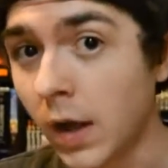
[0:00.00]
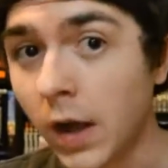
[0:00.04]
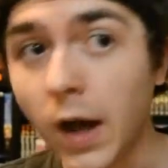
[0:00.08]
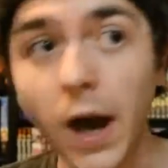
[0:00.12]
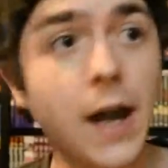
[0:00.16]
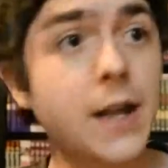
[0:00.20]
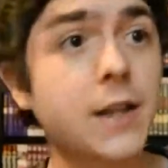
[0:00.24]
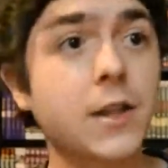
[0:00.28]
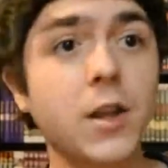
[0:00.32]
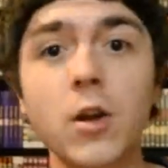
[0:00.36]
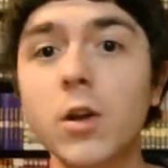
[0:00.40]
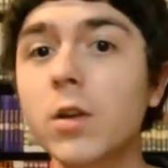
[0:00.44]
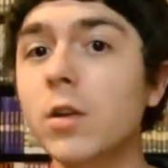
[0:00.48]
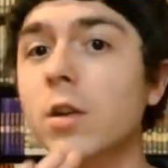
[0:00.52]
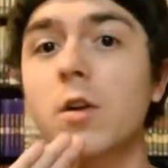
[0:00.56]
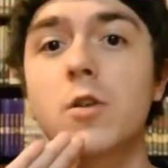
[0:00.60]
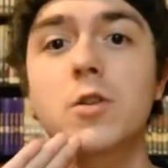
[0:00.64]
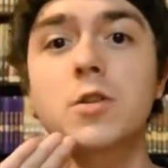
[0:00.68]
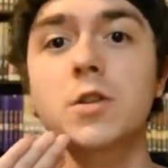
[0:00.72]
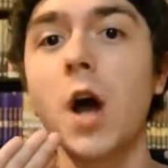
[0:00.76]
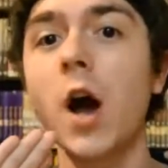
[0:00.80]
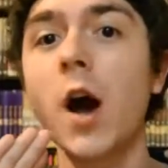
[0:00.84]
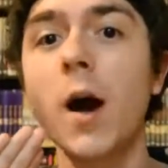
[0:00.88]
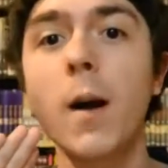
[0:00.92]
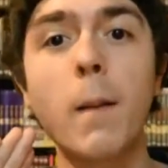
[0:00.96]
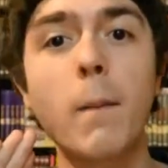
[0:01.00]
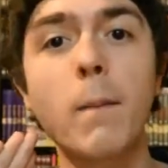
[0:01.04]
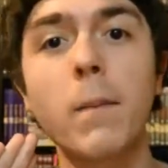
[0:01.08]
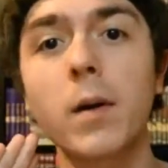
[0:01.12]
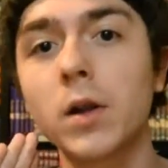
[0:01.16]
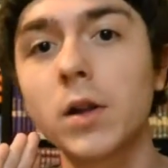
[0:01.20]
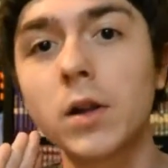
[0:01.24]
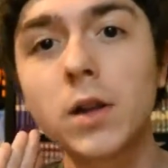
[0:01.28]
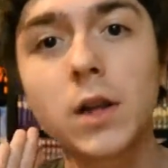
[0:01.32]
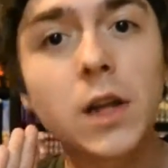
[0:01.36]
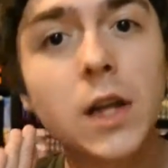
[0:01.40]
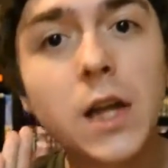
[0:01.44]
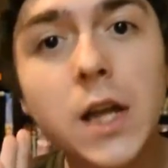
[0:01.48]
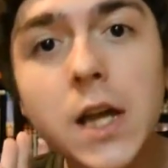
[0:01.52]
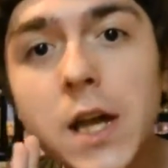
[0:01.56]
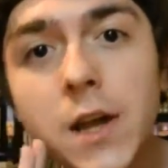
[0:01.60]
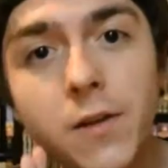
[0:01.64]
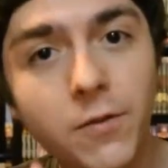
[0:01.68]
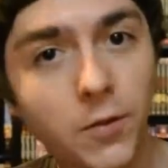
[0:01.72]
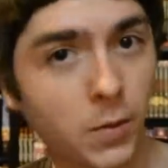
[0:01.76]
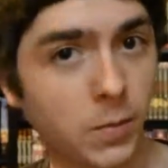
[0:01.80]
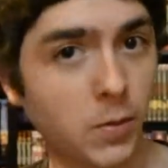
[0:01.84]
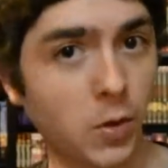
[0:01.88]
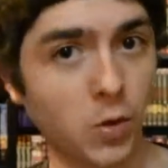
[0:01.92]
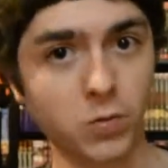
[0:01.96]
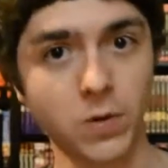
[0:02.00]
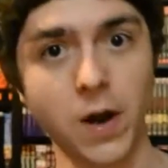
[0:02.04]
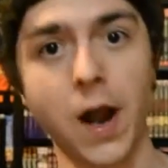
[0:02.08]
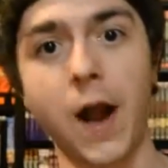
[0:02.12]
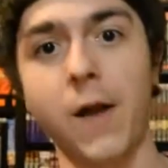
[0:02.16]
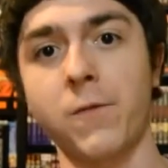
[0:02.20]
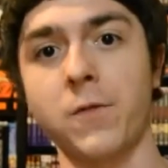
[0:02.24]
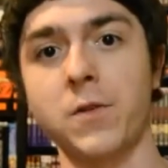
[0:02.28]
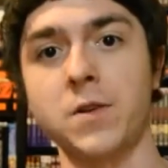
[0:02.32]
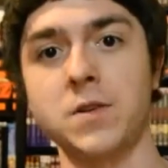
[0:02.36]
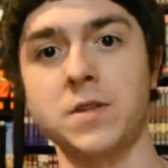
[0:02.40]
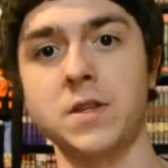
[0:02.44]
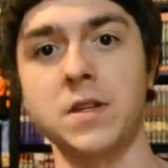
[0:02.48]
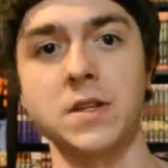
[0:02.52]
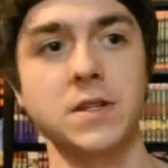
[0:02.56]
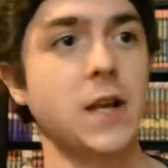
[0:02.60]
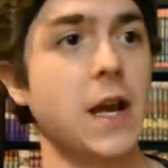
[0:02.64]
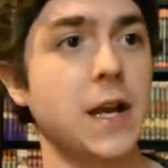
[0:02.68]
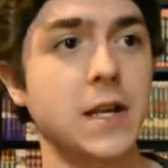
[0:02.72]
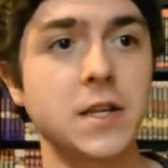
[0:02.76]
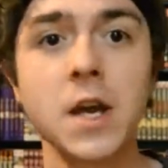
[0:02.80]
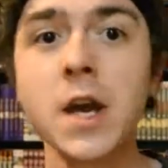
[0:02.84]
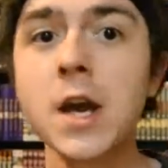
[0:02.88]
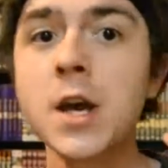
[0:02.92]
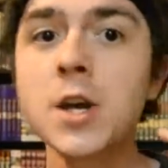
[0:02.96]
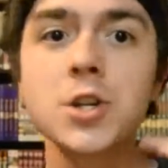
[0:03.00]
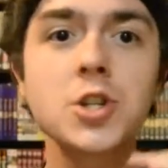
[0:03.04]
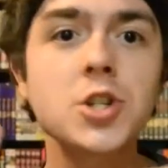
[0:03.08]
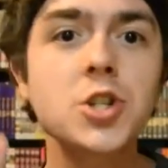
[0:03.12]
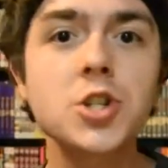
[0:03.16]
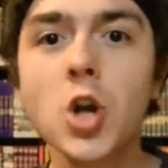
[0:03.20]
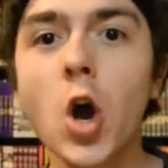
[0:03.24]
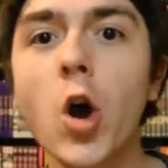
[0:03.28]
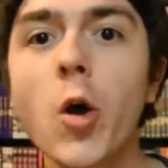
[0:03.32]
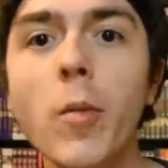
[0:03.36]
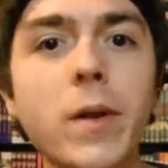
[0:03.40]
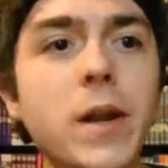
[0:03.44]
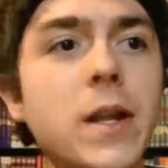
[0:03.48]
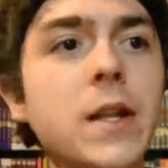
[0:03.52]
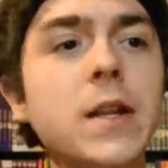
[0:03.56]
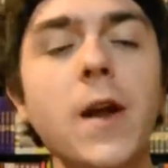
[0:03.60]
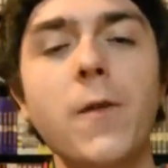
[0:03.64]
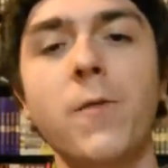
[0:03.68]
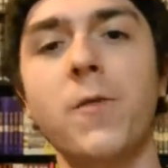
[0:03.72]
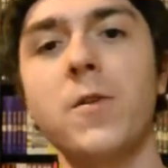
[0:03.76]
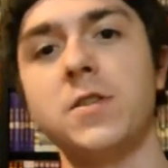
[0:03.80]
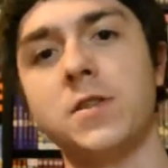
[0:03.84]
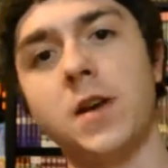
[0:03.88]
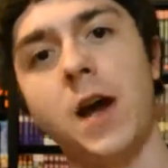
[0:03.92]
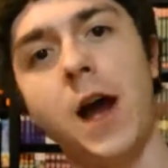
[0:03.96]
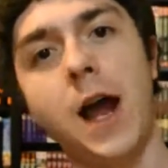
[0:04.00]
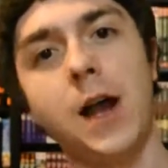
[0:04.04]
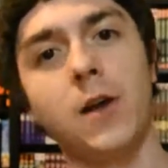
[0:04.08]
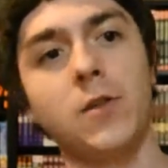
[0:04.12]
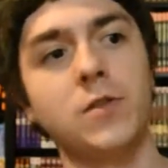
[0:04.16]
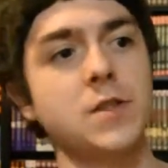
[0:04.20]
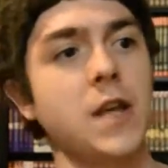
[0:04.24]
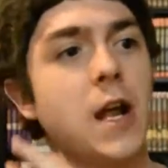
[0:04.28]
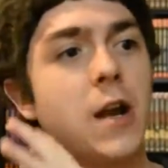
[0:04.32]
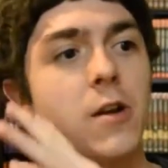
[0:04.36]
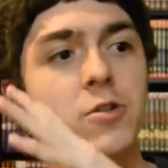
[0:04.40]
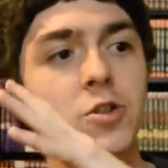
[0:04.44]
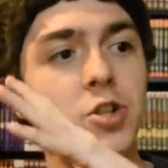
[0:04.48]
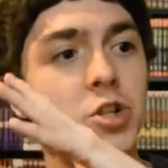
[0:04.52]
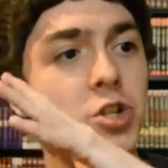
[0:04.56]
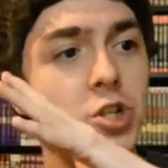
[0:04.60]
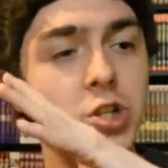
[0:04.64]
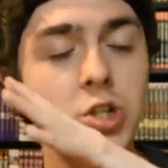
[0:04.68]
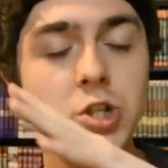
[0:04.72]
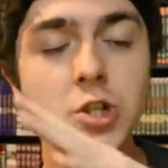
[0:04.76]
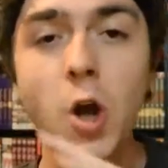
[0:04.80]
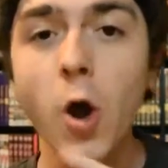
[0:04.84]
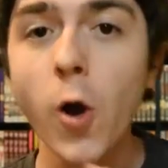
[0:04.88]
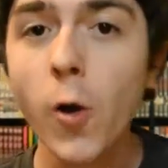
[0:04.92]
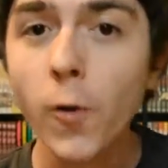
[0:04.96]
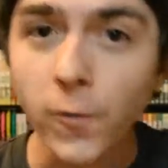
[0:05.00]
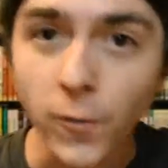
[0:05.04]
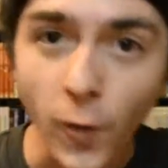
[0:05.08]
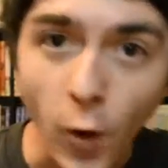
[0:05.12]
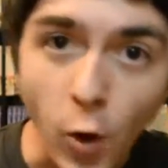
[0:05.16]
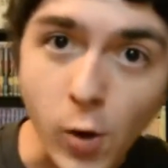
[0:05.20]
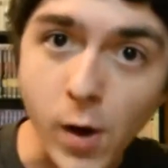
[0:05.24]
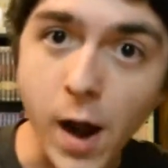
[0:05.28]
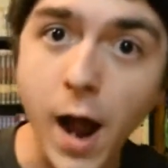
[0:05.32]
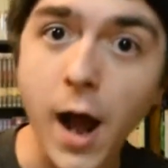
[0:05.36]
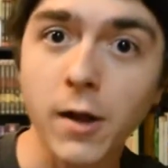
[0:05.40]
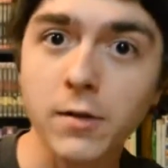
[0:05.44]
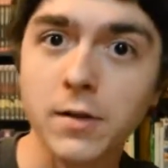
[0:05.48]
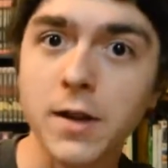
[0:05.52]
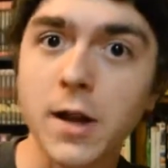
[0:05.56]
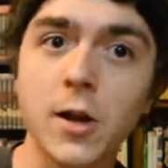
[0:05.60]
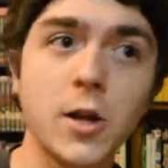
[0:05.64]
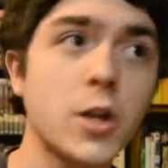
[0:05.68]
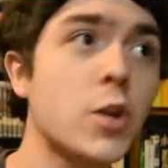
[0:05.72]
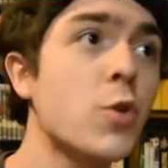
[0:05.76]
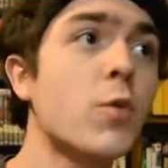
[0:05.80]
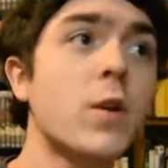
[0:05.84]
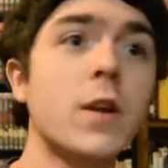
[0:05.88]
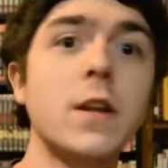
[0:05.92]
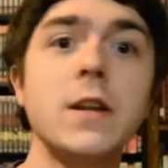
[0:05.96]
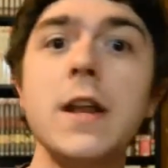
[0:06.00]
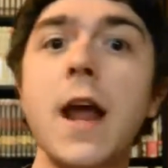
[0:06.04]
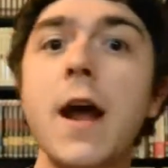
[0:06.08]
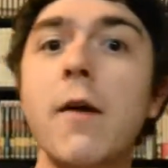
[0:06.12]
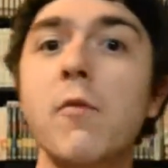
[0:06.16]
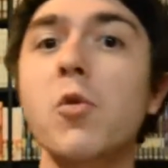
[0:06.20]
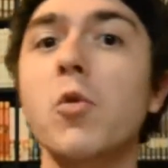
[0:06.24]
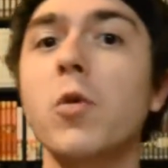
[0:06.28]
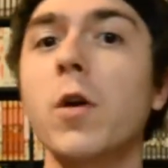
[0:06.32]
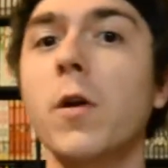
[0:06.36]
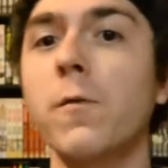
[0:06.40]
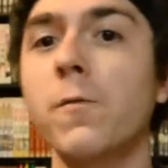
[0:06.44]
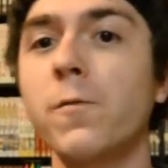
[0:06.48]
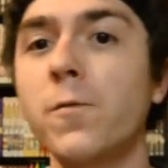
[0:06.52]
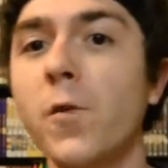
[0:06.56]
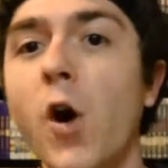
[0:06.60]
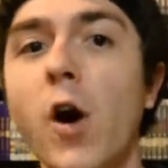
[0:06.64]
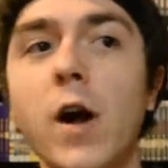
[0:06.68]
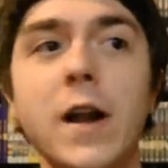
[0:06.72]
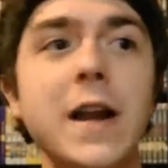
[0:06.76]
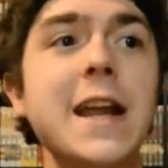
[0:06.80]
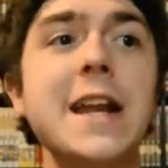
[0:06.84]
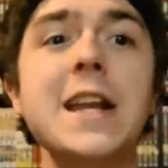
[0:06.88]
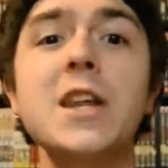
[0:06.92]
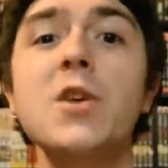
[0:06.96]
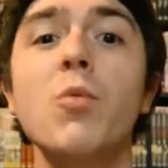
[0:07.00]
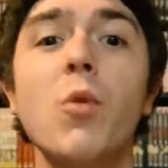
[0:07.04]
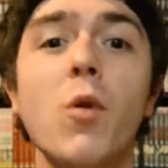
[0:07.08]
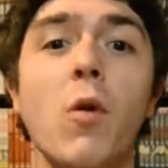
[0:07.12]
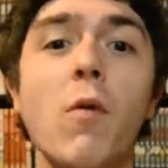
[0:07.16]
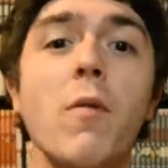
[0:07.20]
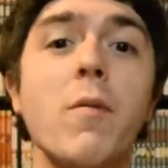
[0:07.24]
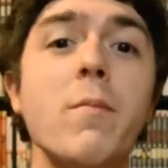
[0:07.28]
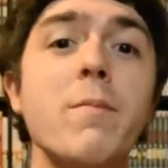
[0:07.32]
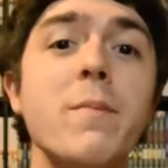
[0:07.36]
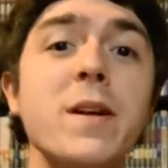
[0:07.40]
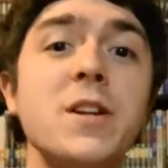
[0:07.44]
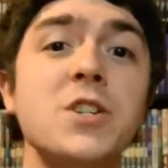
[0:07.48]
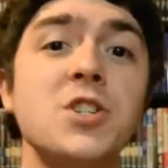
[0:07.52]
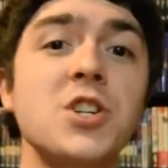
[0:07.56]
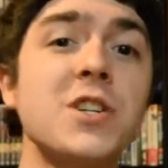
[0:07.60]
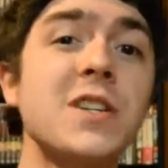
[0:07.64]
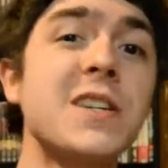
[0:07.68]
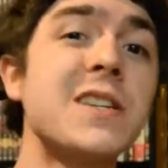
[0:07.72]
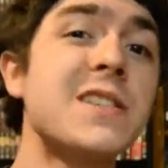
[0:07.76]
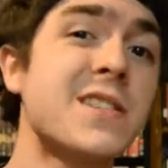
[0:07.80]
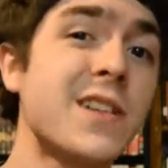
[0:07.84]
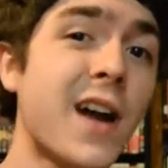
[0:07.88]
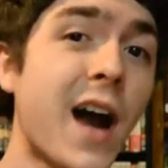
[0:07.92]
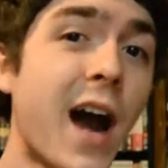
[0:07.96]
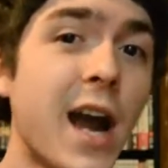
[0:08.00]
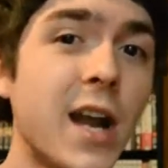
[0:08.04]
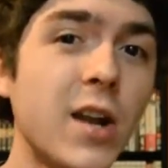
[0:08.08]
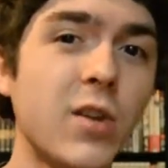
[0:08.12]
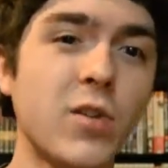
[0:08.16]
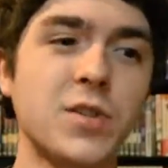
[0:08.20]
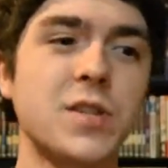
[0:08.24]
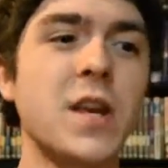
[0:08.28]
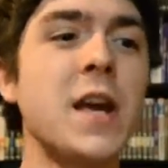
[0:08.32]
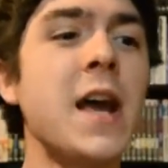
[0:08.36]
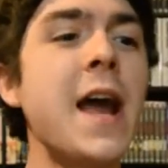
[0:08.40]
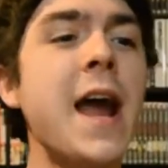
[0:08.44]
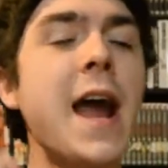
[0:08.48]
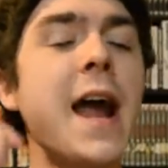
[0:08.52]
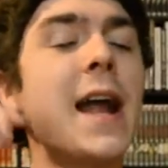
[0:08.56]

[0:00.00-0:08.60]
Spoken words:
Like, there's unbelievable references. Like, so many different titles that are just so far out there, you would have thought anyone would mention these titles.